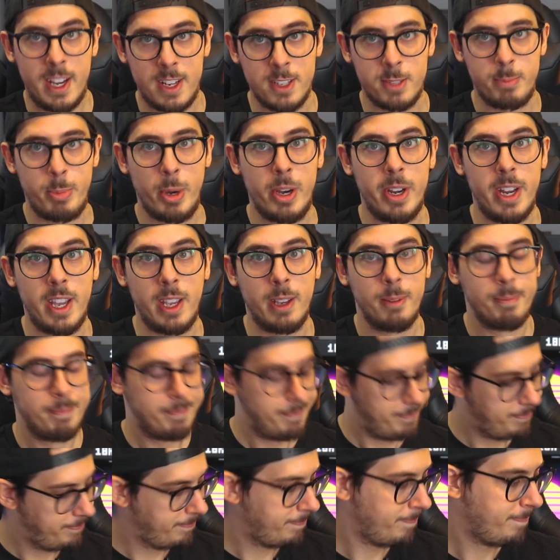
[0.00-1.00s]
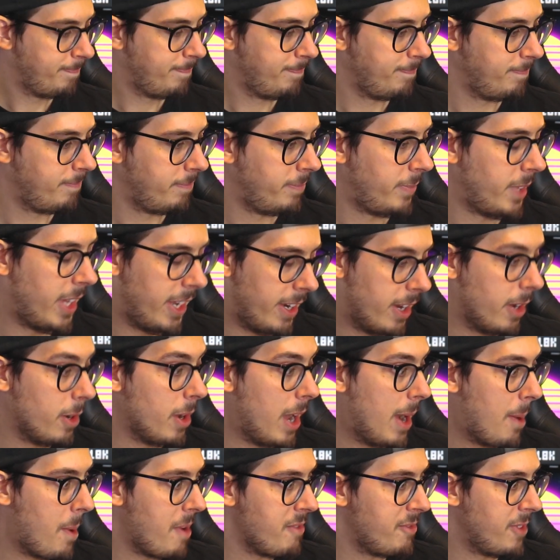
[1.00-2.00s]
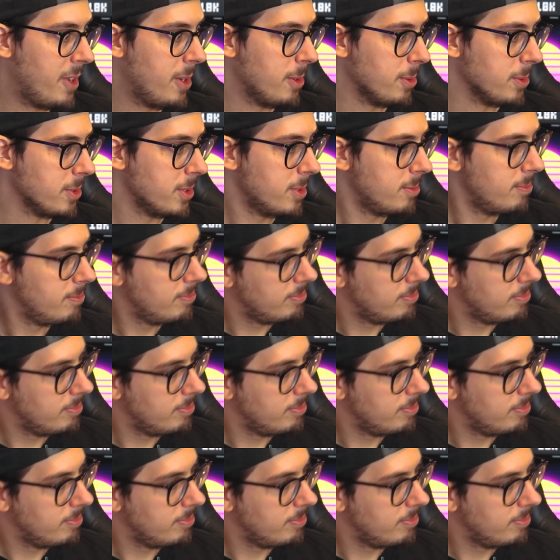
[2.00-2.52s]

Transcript: in its body. I know how it feels.